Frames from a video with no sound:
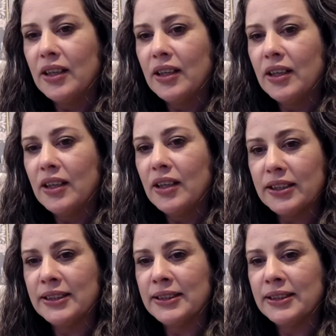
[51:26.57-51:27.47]

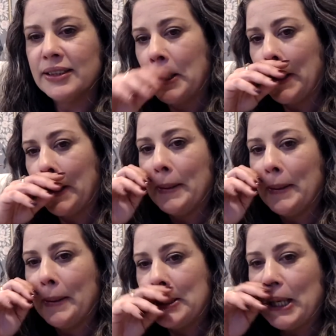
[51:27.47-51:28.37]
Ugh.
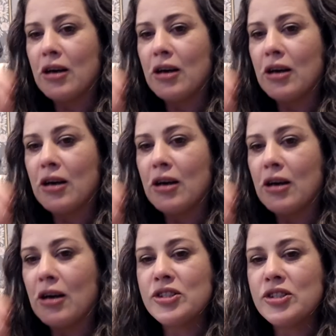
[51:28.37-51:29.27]
Dr.
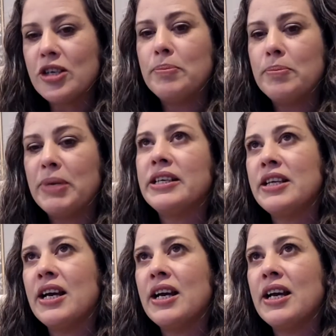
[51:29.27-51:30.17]
Jill Biden,
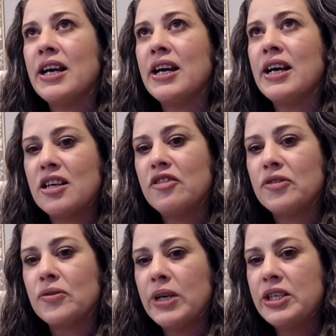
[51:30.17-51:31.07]
yes, instead
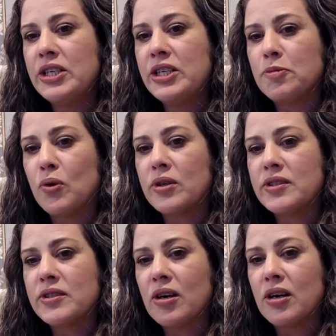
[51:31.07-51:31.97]
of reject
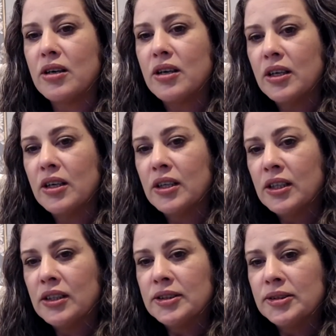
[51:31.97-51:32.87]
porn star.
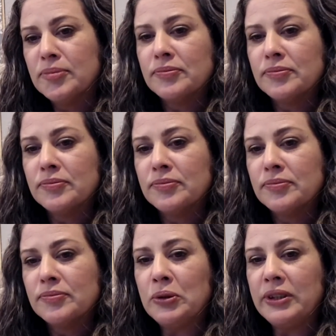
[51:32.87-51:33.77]

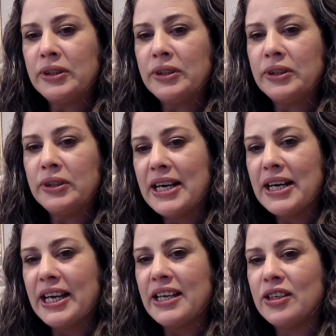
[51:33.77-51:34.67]
Punta.
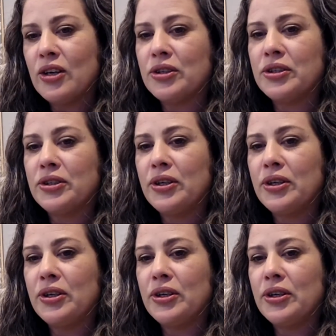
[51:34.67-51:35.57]
Mari? No,
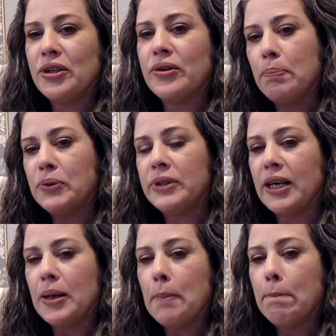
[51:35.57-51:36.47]
not
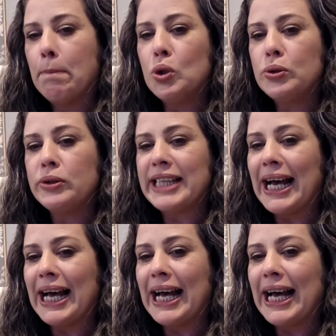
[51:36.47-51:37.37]
punta.
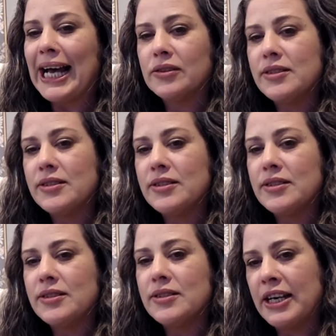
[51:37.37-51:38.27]
Puta.
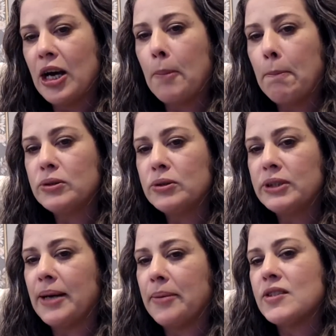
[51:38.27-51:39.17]
Take the N out.
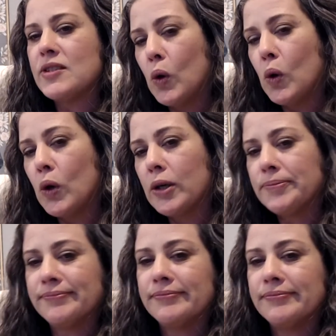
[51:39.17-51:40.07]
Puta means whore.
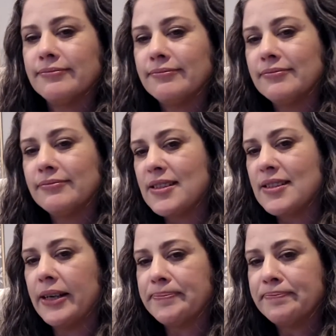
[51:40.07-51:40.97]

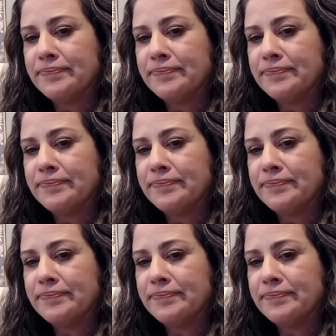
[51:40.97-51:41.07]
Slut.